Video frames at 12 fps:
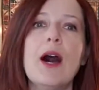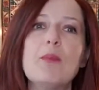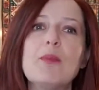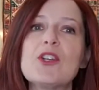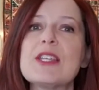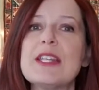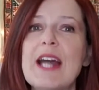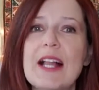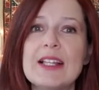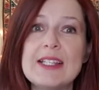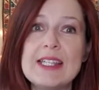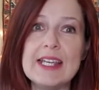
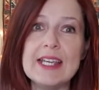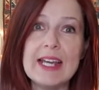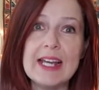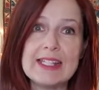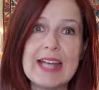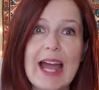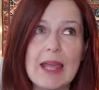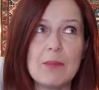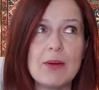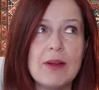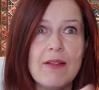personality type